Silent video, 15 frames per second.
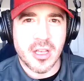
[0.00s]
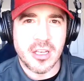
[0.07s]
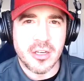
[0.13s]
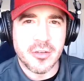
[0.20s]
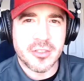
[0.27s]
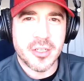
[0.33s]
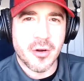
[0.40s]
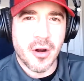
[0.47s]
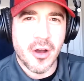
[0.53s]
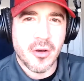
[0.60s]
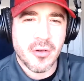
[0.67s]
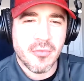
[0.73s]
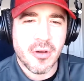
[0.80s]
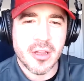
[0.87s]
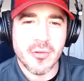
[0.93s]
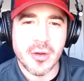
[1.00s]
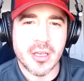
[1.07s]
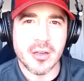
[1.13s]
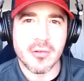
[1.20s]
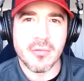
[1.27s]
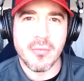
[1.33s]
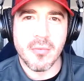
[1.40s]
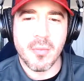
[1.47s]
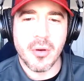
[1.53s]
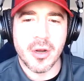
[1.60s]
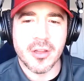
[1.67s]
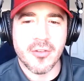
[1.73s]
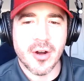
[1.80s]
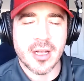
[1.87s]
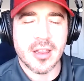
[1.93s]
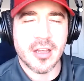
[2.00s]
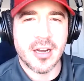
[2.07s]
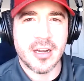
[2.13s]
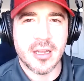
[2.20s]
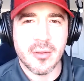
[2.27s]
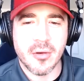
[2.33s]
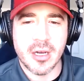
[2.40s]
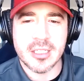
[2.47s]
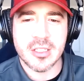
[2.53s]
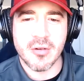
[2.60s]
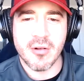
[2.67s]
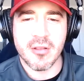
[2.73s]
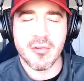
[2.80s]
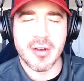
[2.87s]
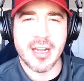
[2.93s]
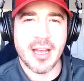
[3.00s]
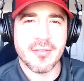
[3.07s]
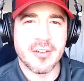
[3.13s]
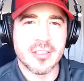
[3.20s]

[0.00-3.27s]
use your own, whether we could put it directly on AWS or whether we'd have to use